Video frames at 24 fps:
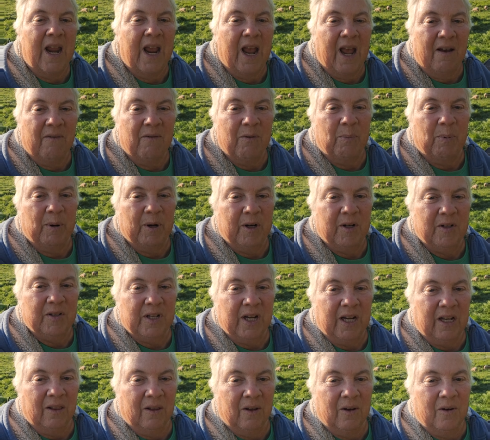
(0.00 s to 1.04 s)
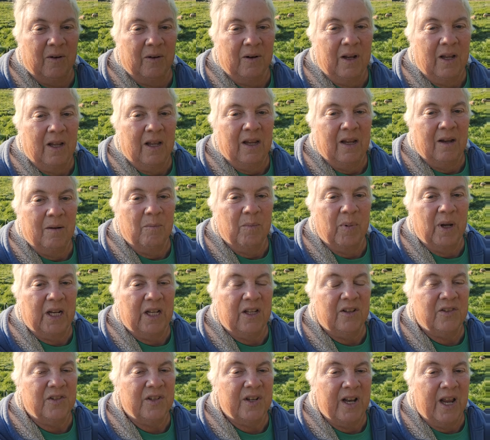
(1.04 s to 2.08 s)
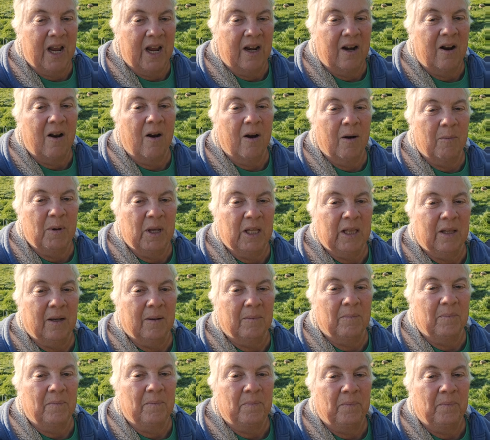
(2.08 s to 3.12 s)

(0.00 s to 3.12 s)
have a parasite load, but it's not harming them.